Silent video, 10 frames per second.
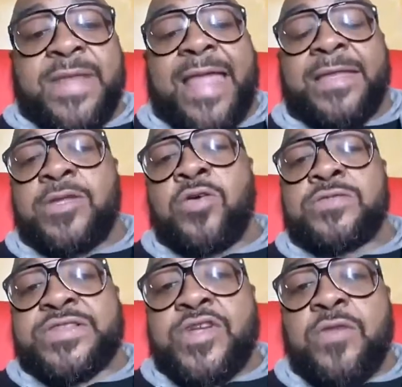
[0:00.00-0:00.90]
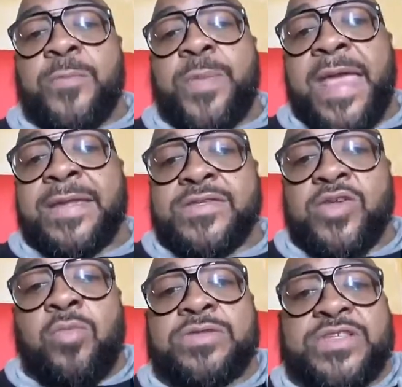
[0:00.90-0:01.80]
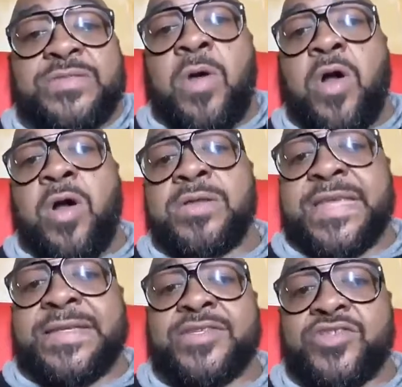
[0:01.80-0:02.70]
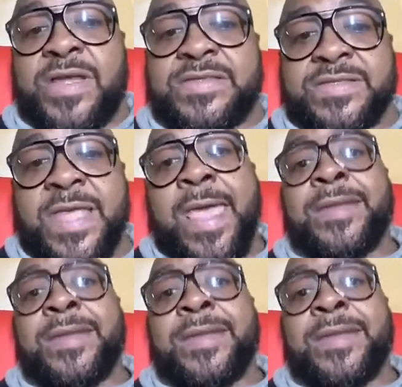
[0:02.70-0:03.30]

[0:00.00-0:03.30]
they had the little silver panties on with the small tennis dresses.